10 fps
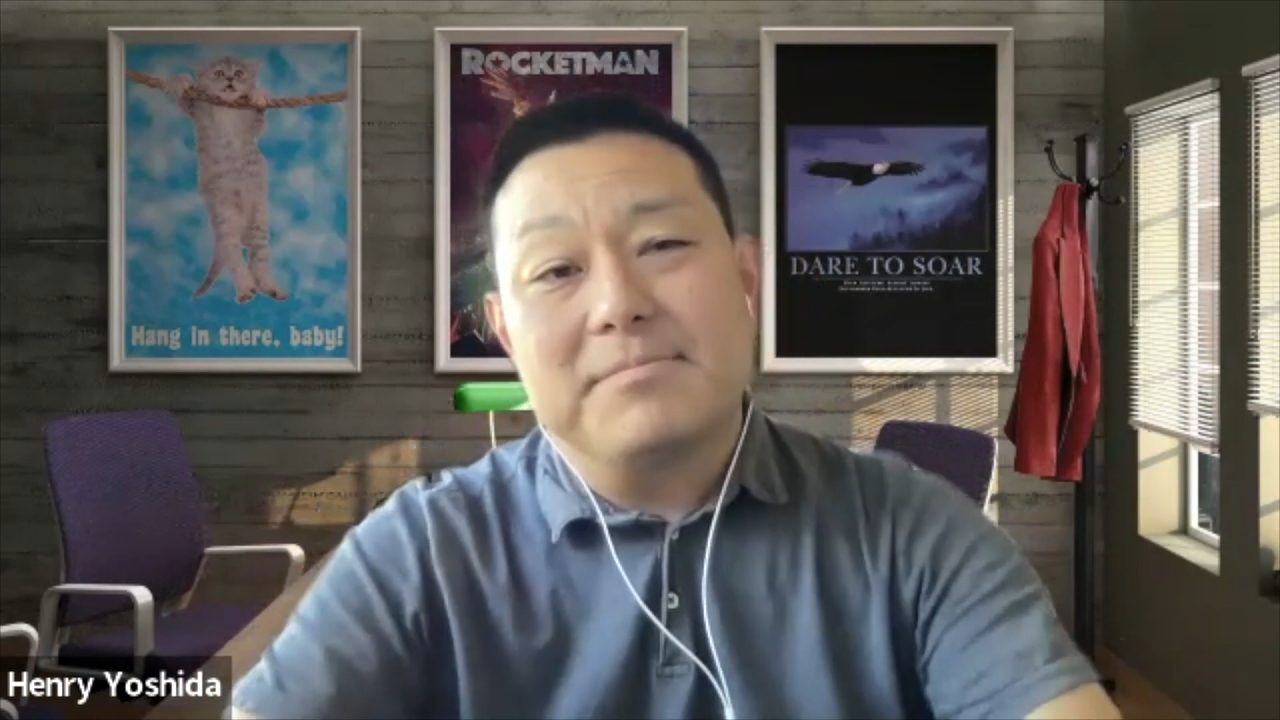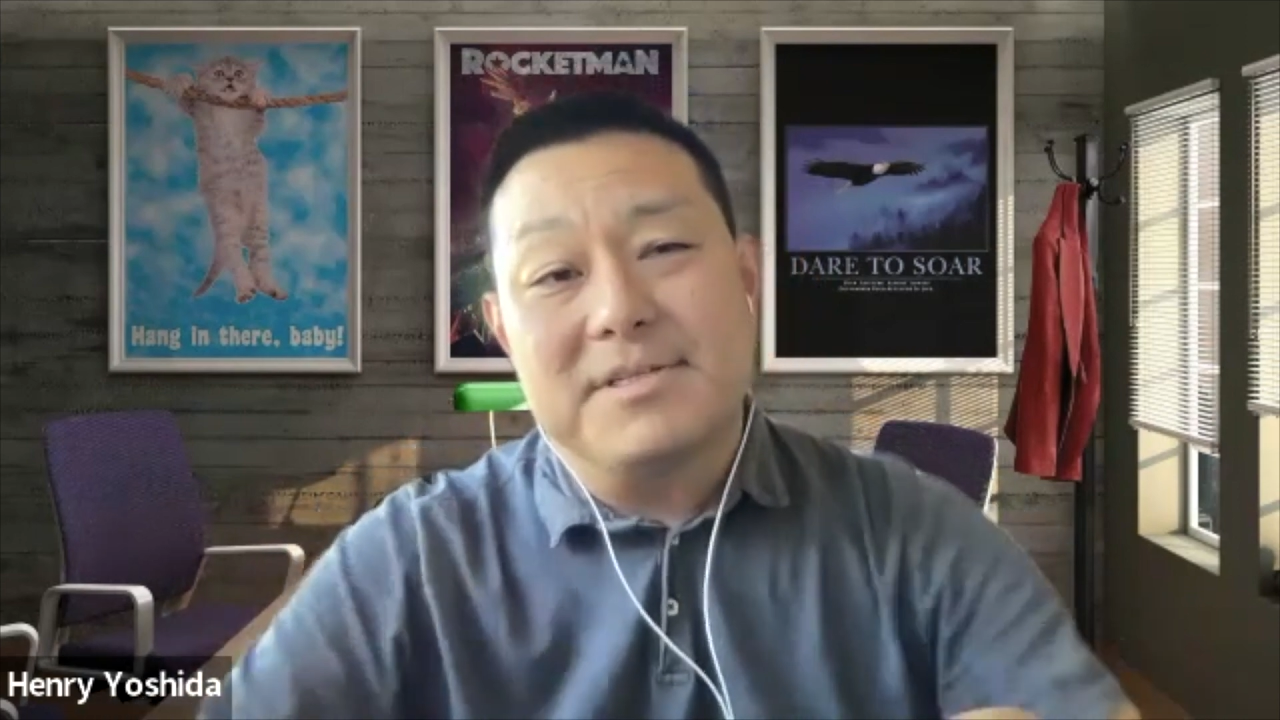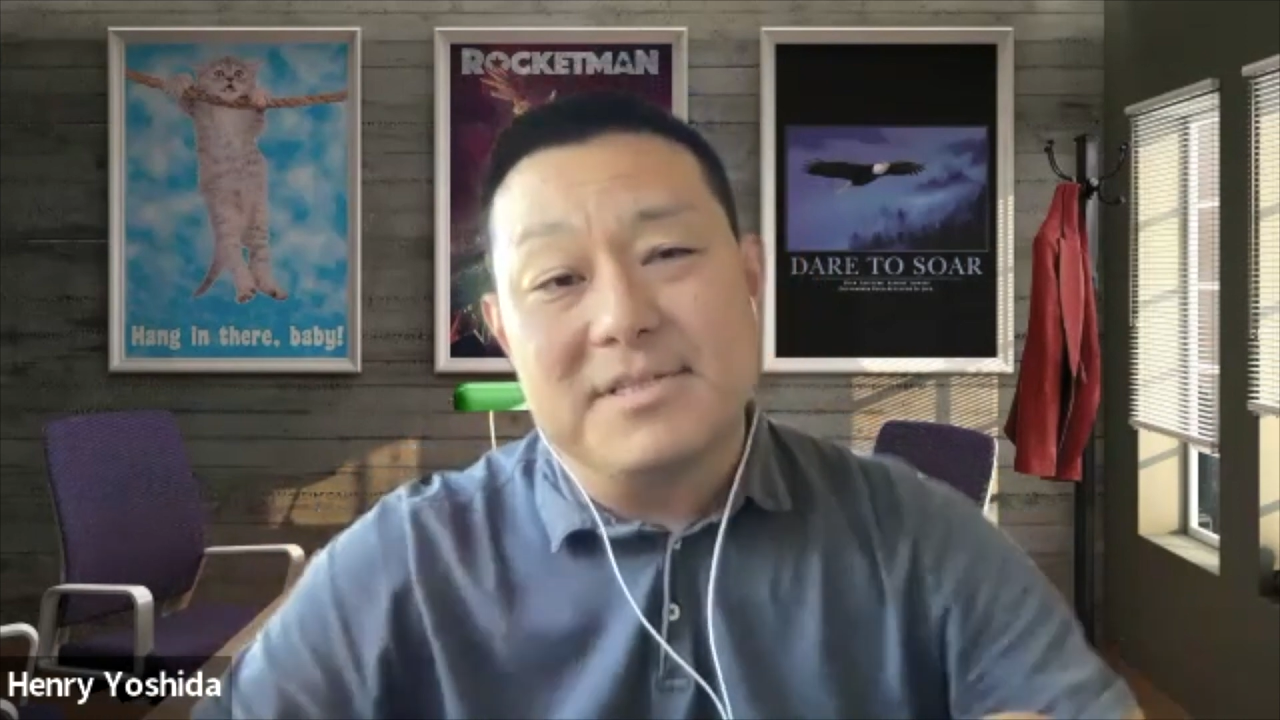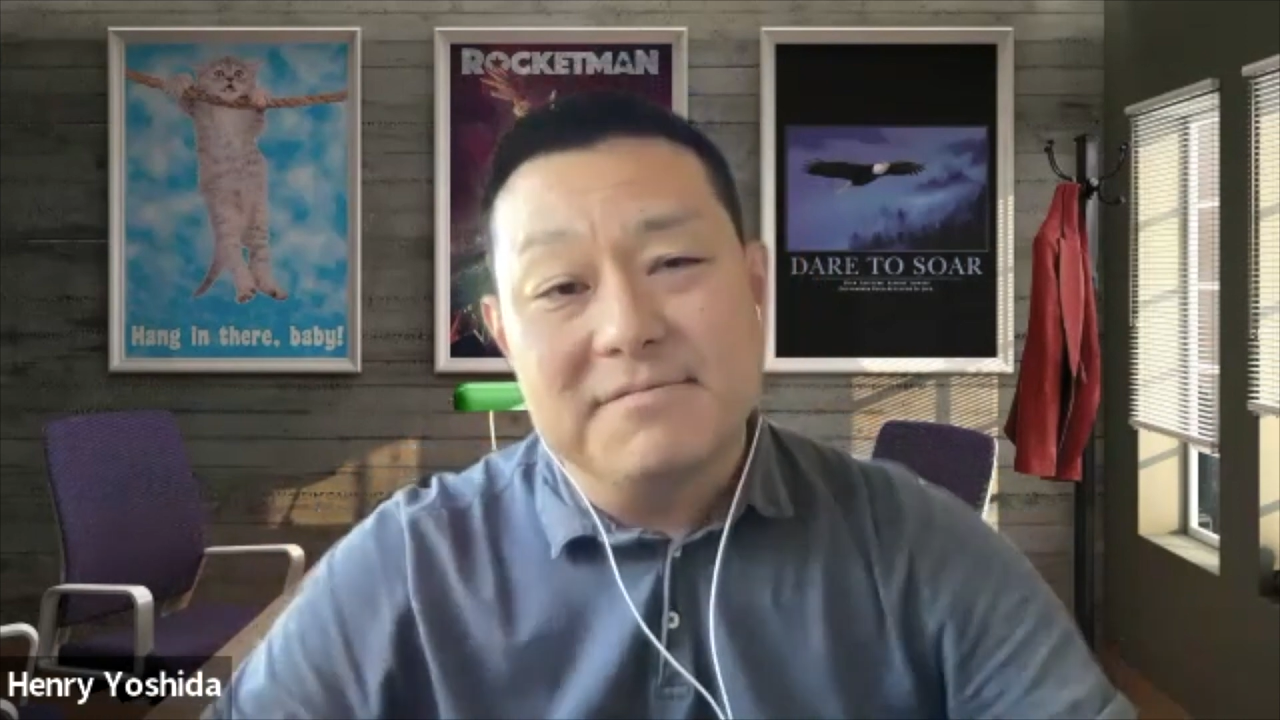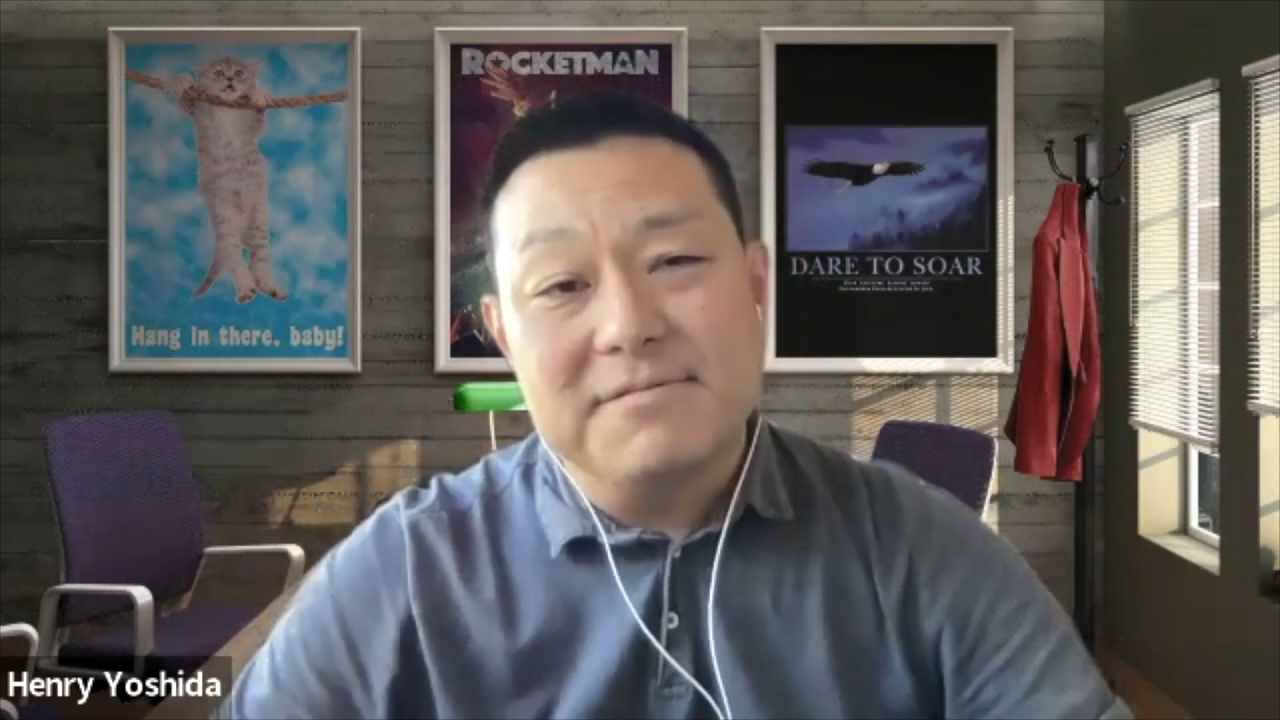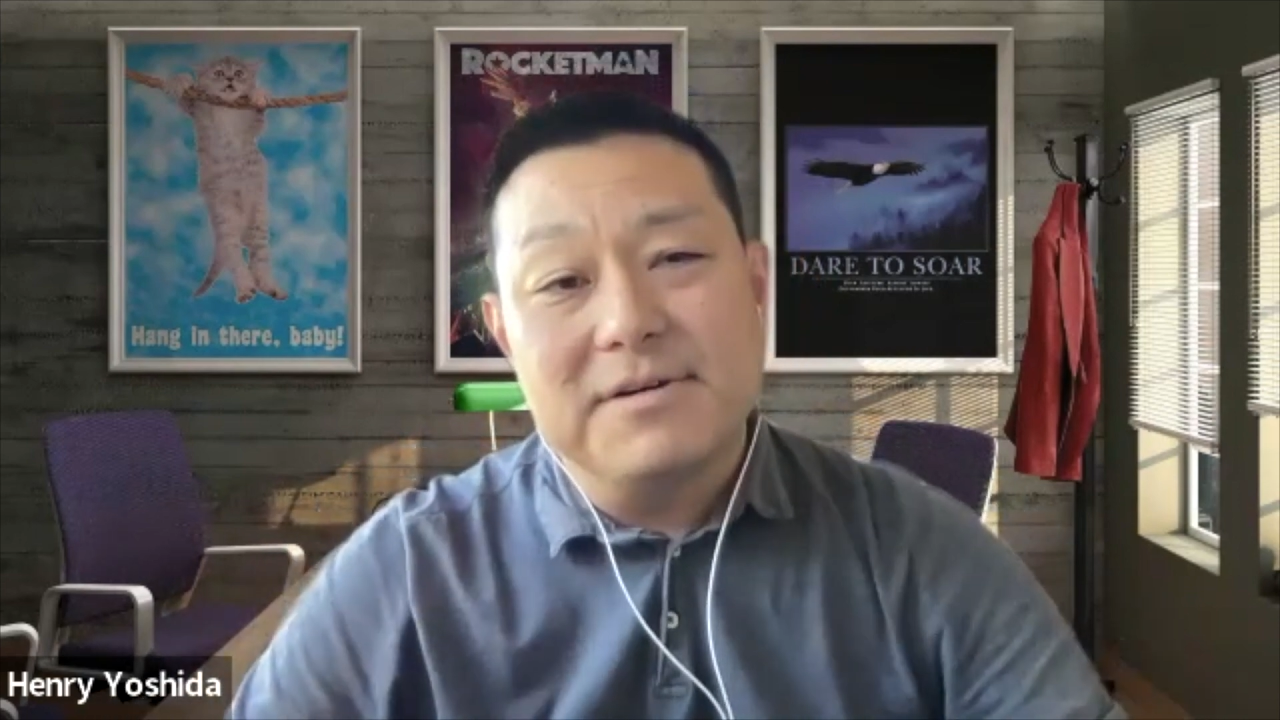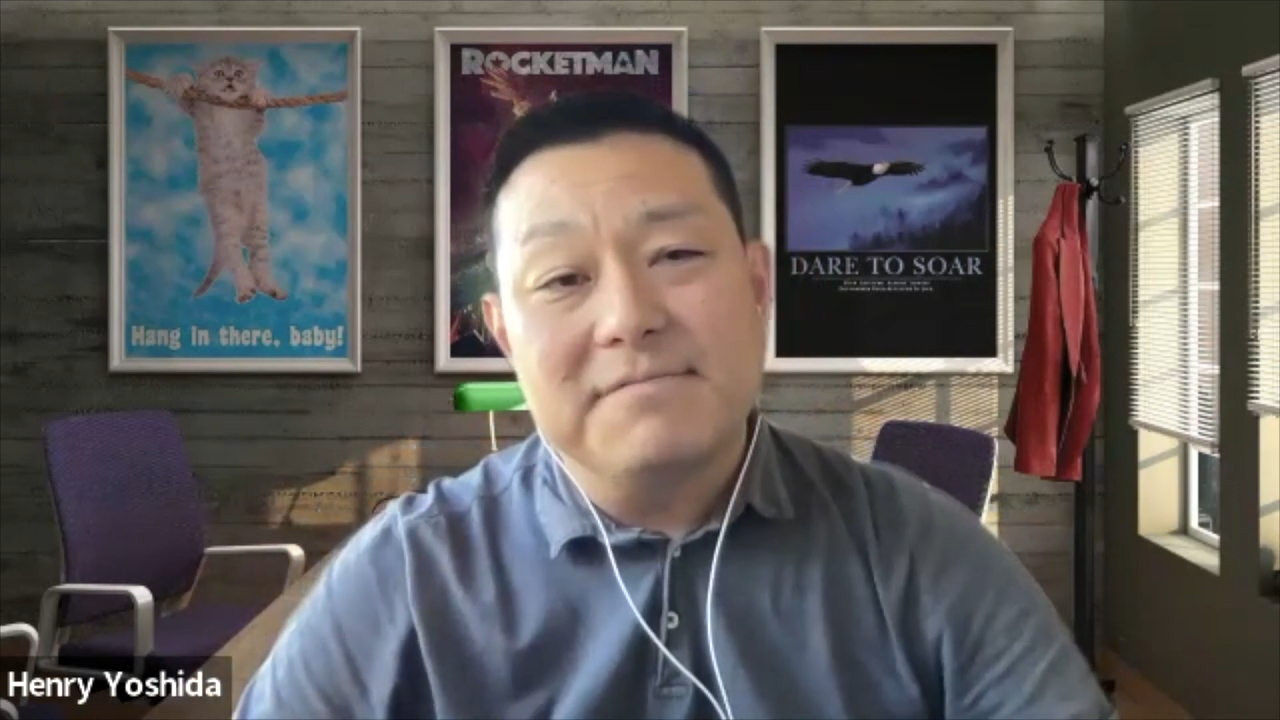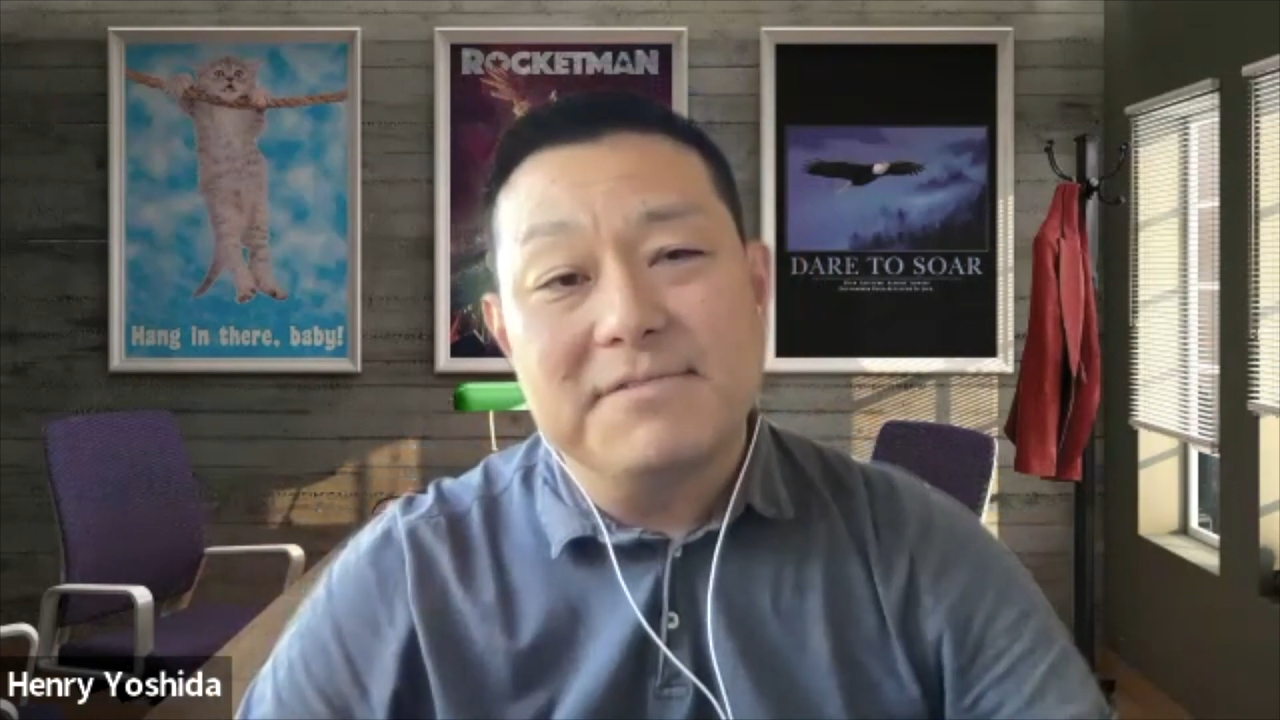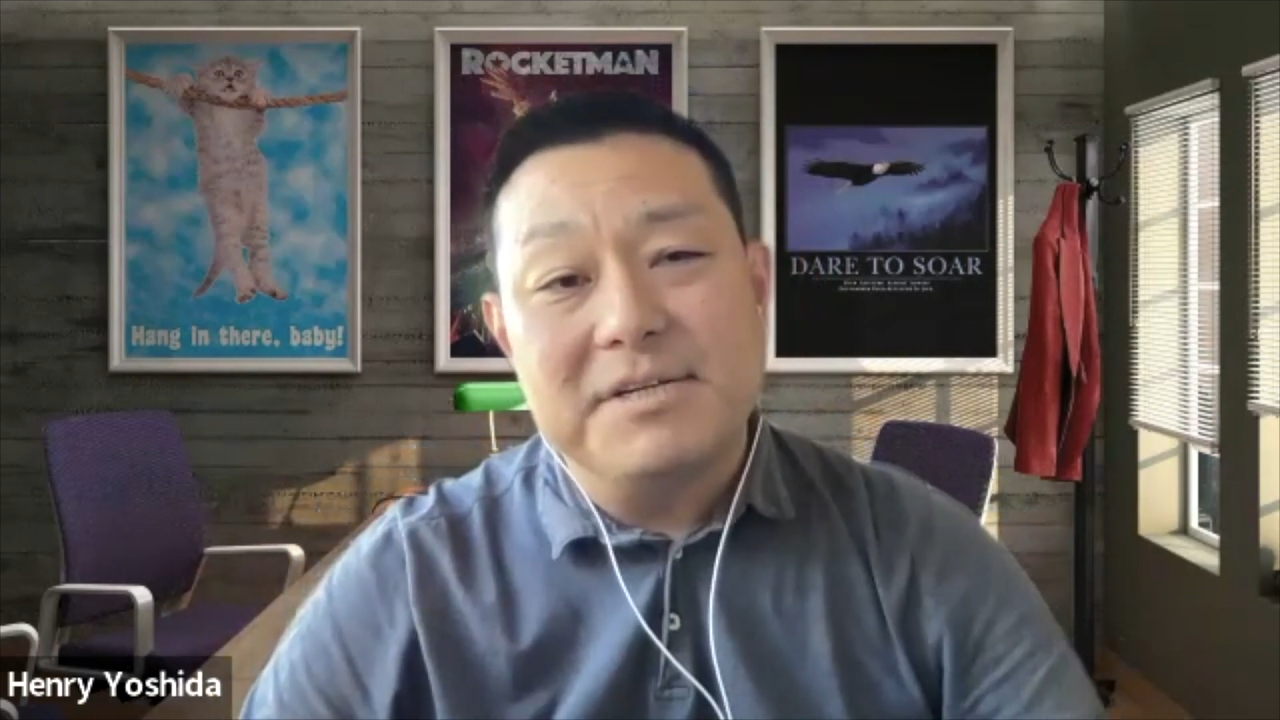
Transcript: myself who have